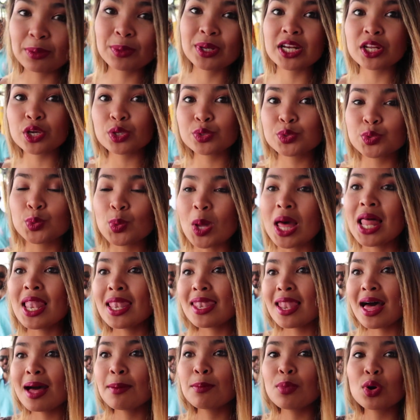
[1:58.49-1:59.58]
I'm gonna go to
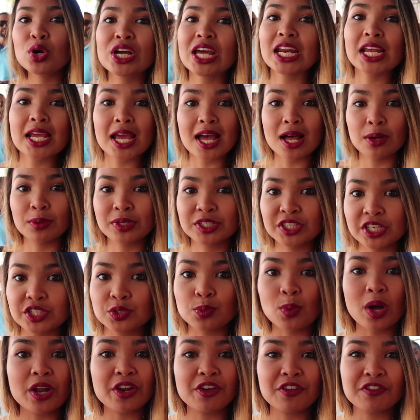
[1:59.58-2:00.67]
La Boqueria,
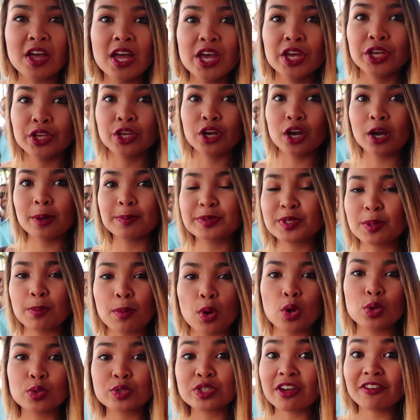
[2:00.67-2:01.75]
one of Europe's
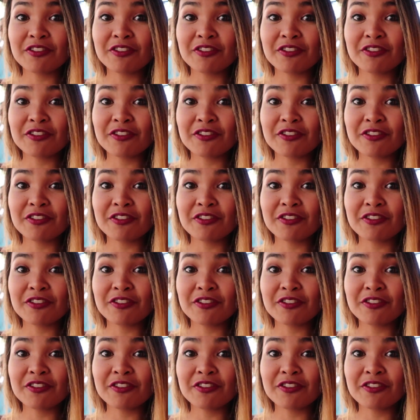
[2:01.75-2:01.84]
most